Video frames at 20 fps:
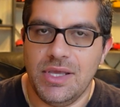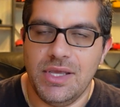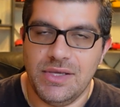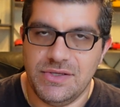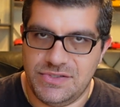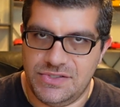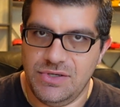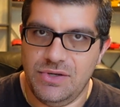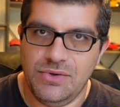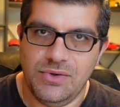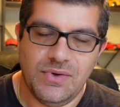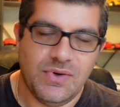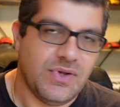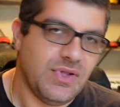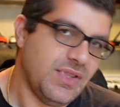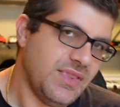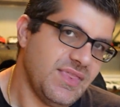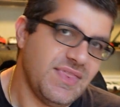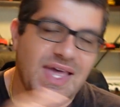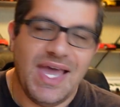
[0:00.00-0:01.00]
So
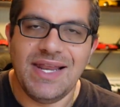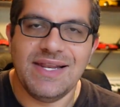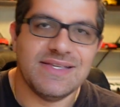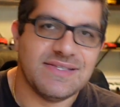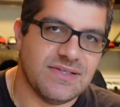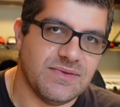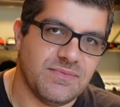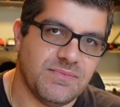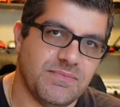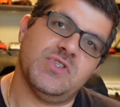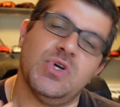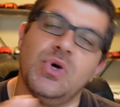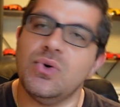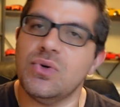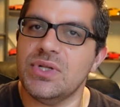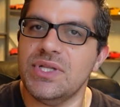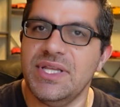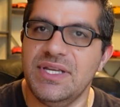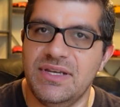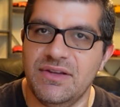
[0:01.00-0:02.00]
that is a
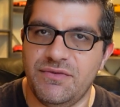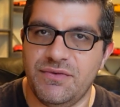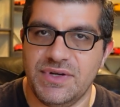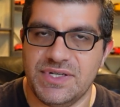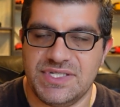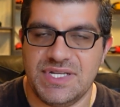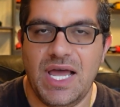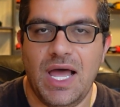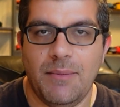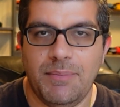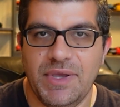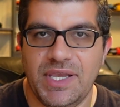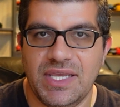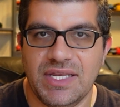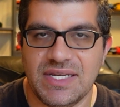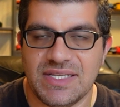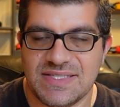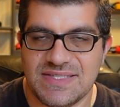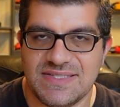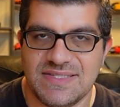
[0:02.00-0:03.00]
totally different topic
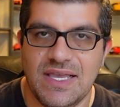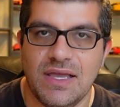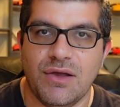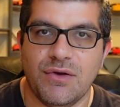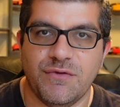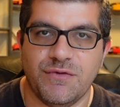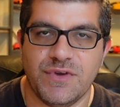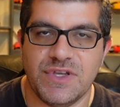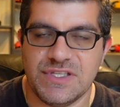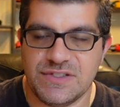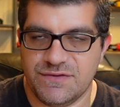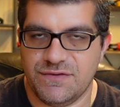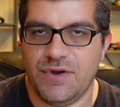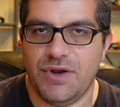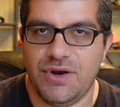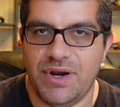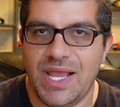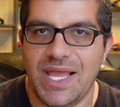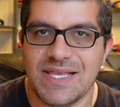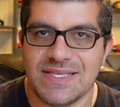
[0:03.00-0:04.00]
in itself as
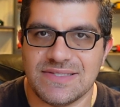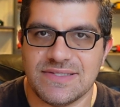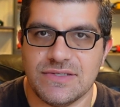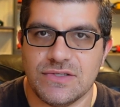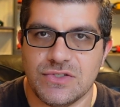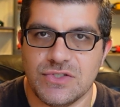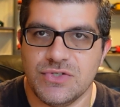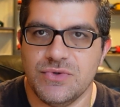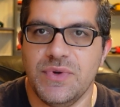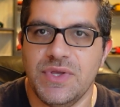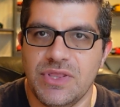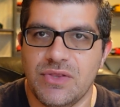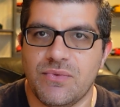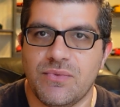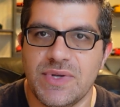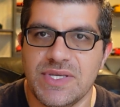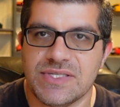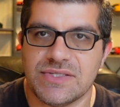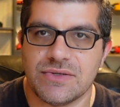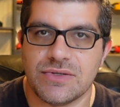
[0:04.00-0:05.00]
far as doing the
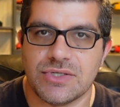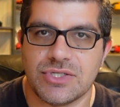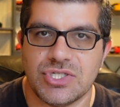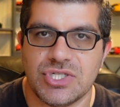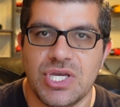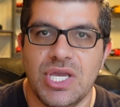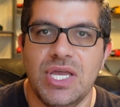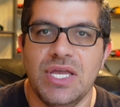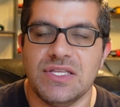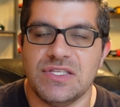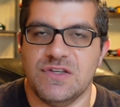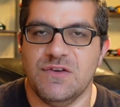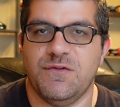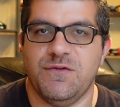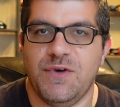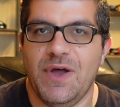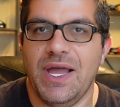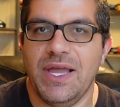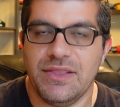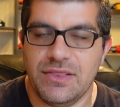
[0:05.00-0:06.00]
research to
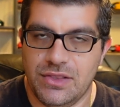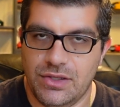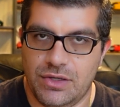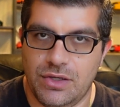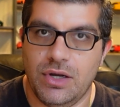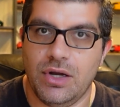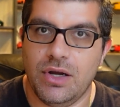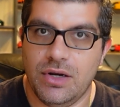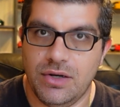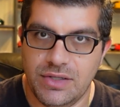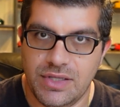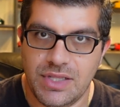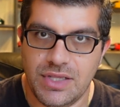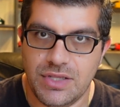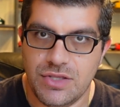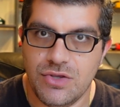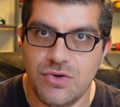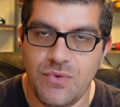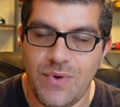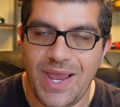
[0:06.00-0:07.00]
find the car that
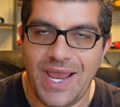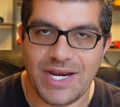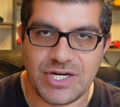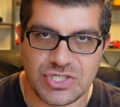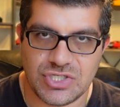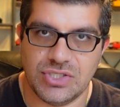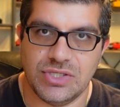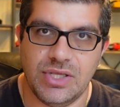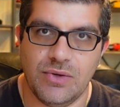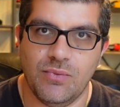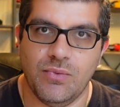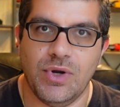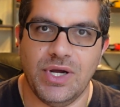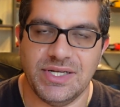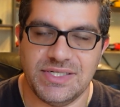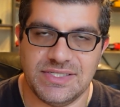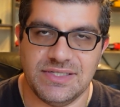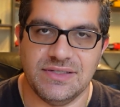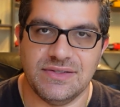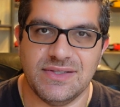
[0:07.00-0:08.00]
you actually
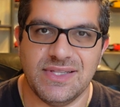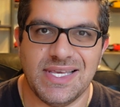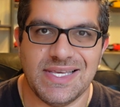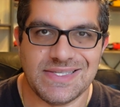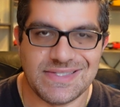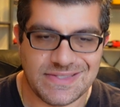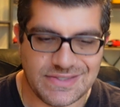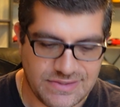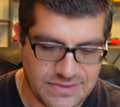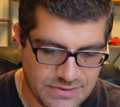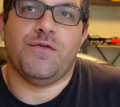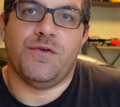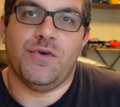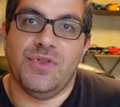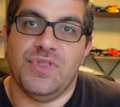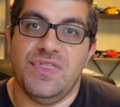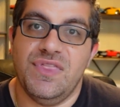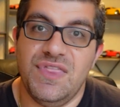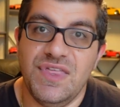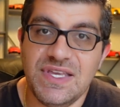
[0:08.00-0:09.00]
want to list. For
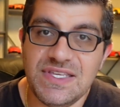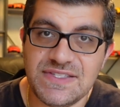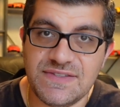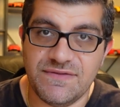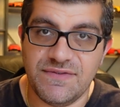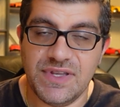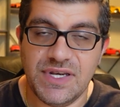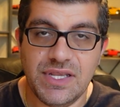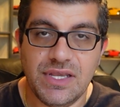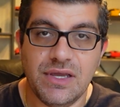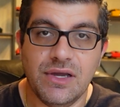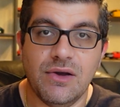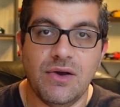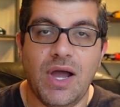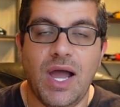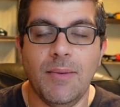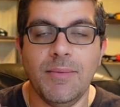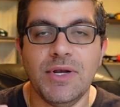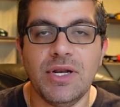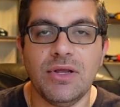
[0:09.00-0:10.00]
this video,
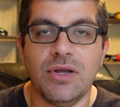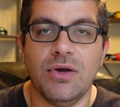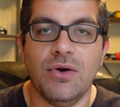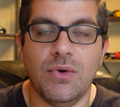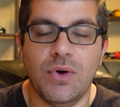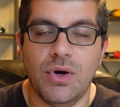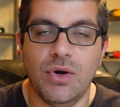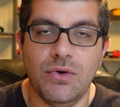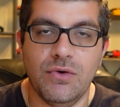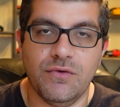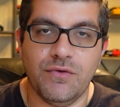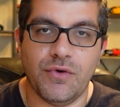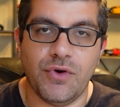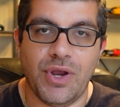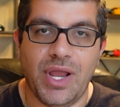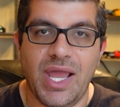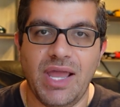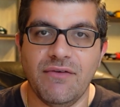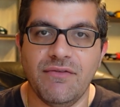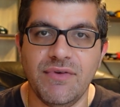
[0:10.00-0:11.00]
I'm gonna go
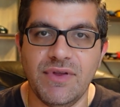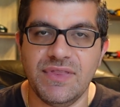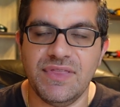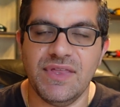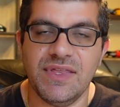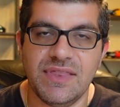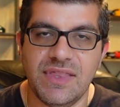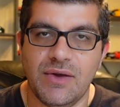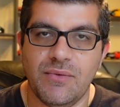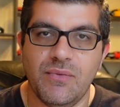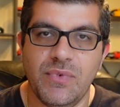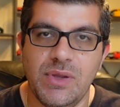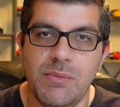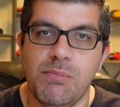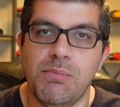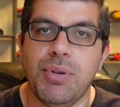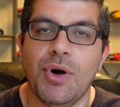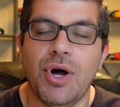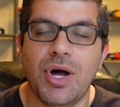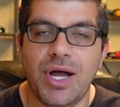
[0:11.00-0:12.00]
over everything that we
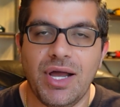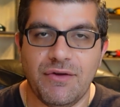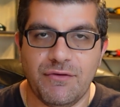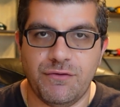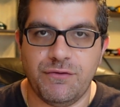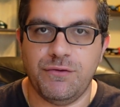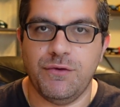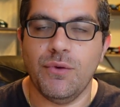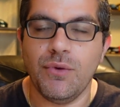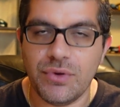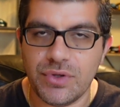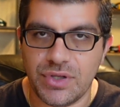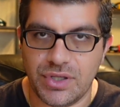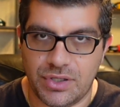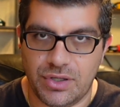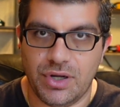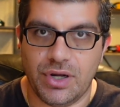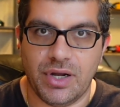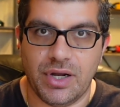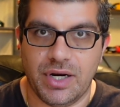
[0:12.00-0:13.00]
bought for the
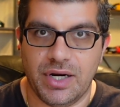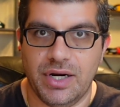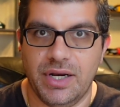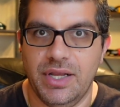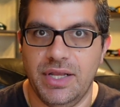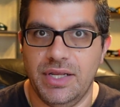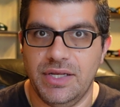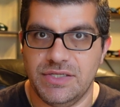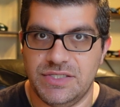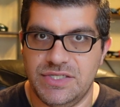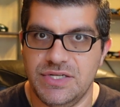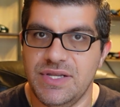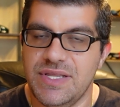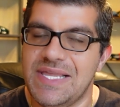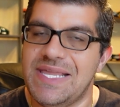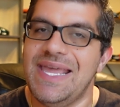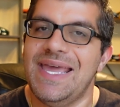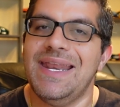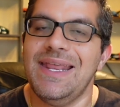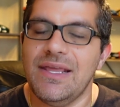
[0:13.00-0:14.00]
car to
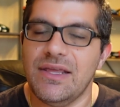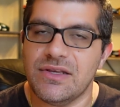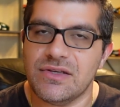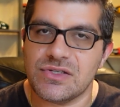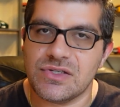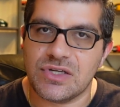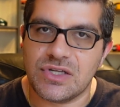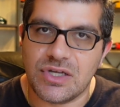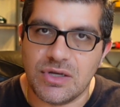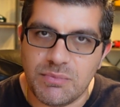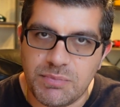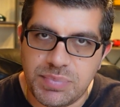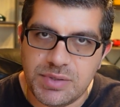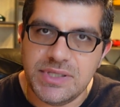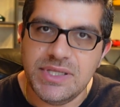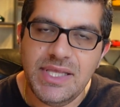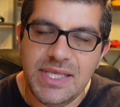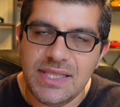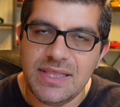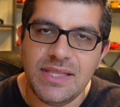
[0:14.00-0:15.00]
get it
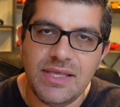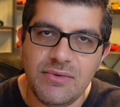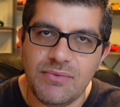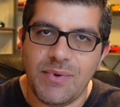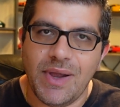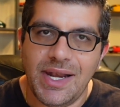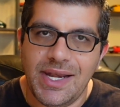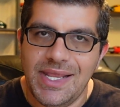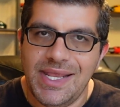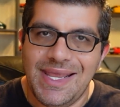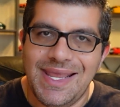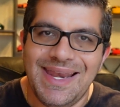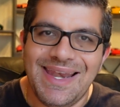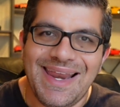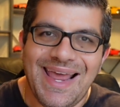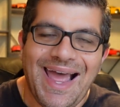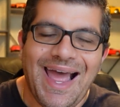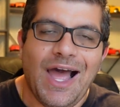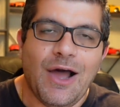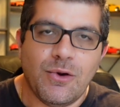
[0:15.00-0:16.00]
completely ready and
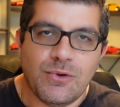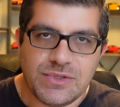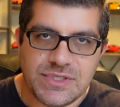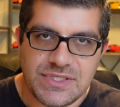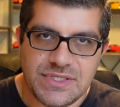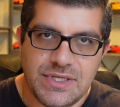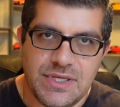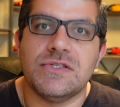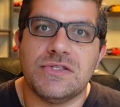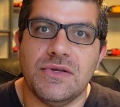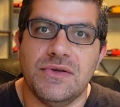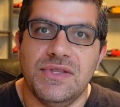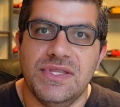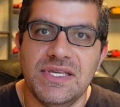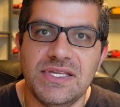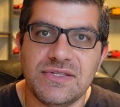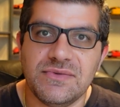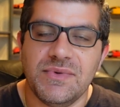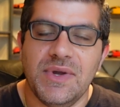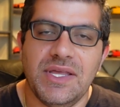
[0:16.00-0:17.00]
out. So
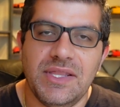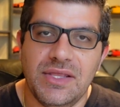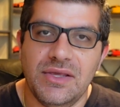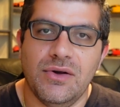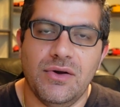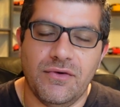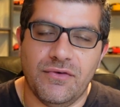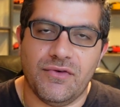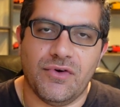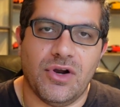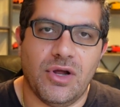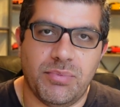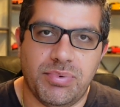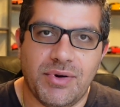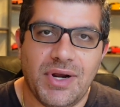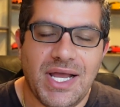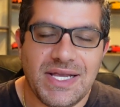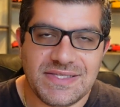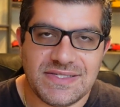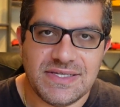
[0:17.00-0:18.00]
this way, the overall
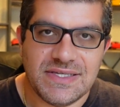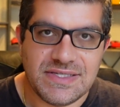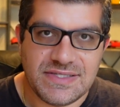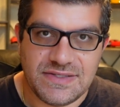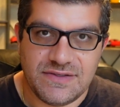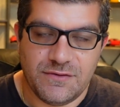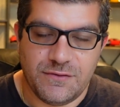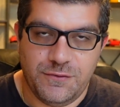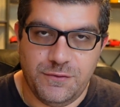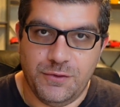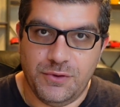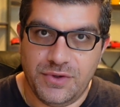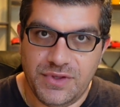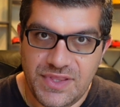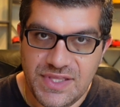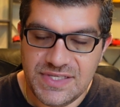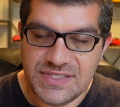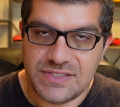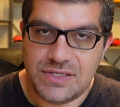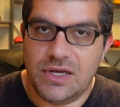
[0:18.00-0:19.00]
process for
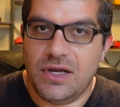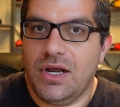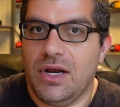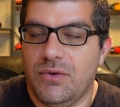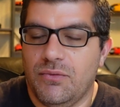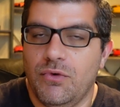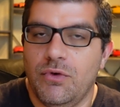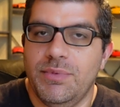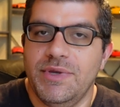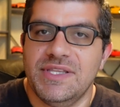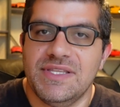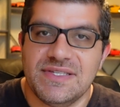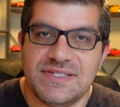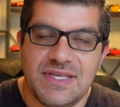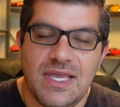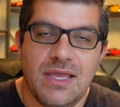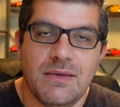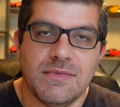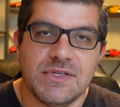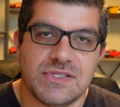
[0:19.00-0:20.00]
this car will be the
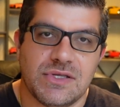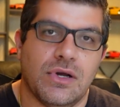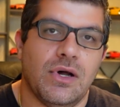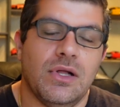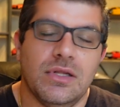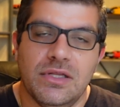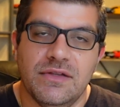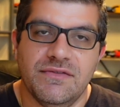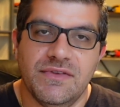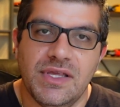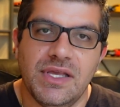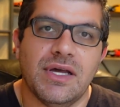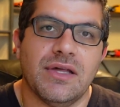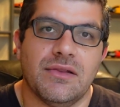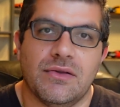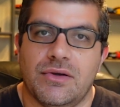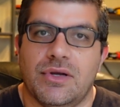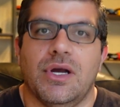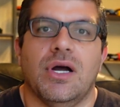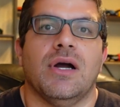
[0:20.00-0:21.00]
same as all of the
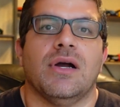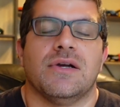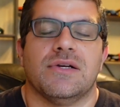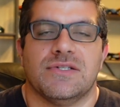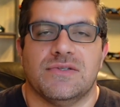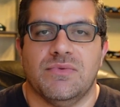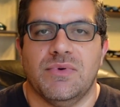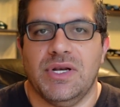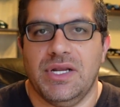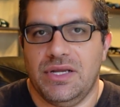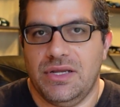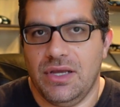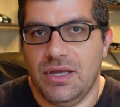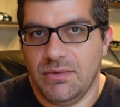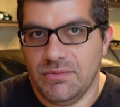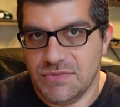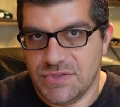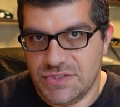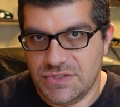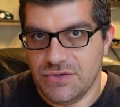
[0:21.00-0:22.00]
other cars when it
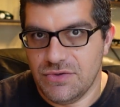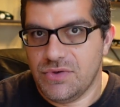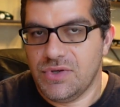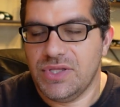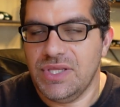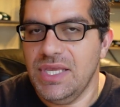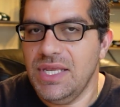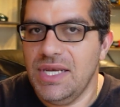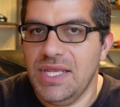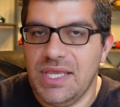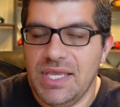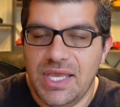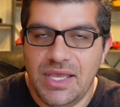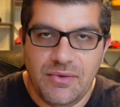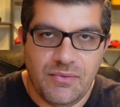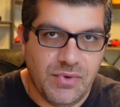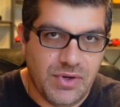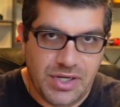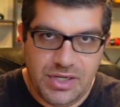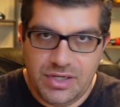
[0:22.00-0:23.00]
comes to cleaning
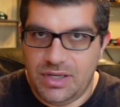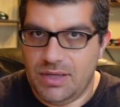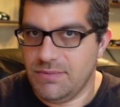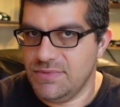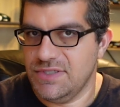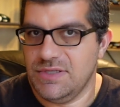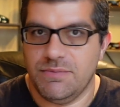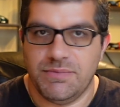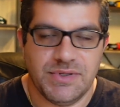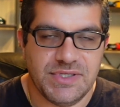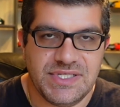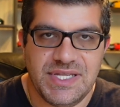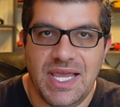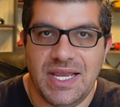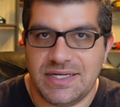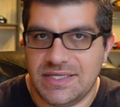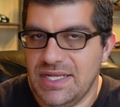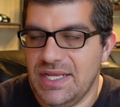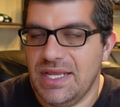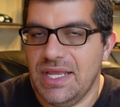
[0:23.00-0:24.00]
it, when it comes to
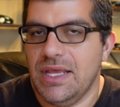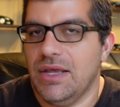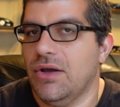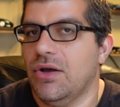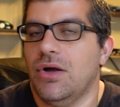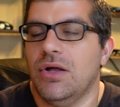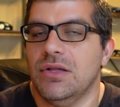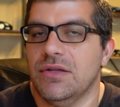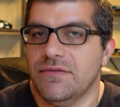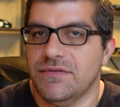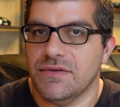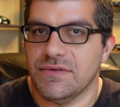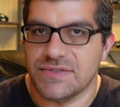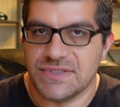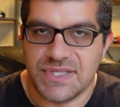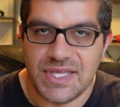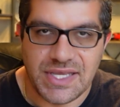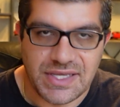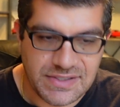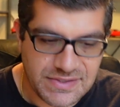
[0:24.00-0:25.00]
protecting it, all of those
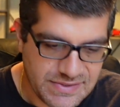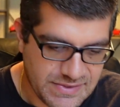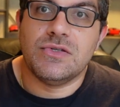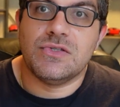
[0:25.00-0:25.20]
things.